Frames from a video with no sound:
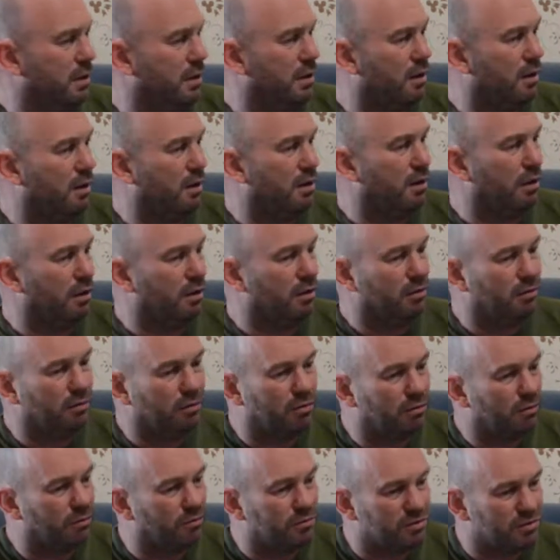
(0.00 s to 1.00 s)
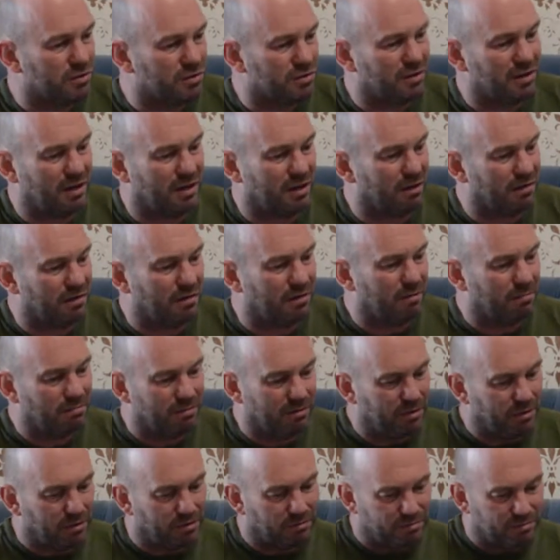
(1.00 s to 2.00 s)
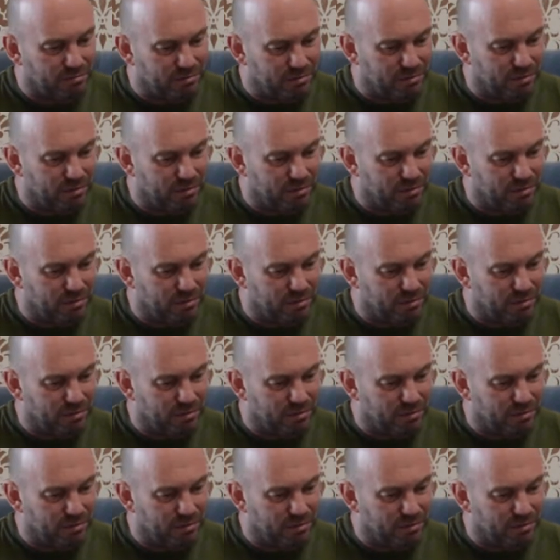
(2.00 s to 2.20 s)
uh, who just like, the, you know,